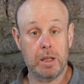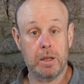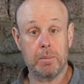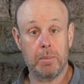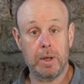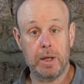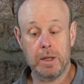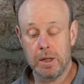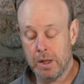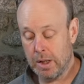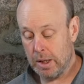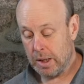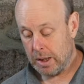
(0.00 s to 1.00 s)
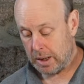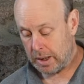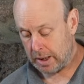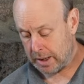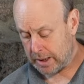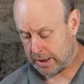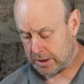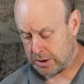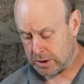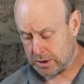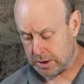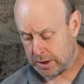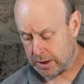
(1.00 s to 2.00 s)
the mead,
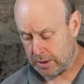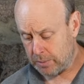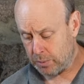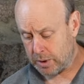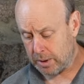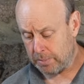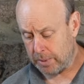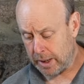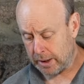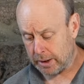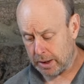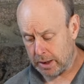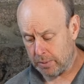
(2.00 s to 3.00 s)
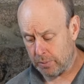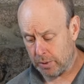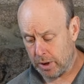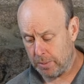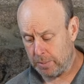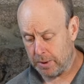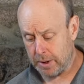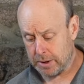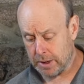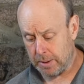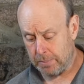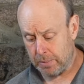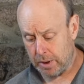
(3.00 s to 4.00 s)
and then we'll come back and we'll open these
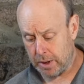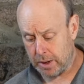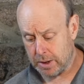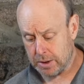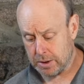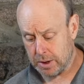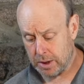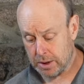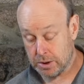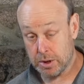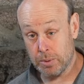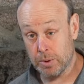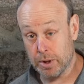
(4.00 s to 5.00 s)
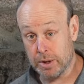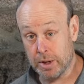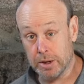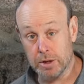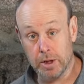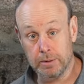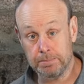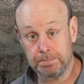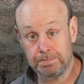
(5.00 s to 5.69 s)
up and see what they taste like.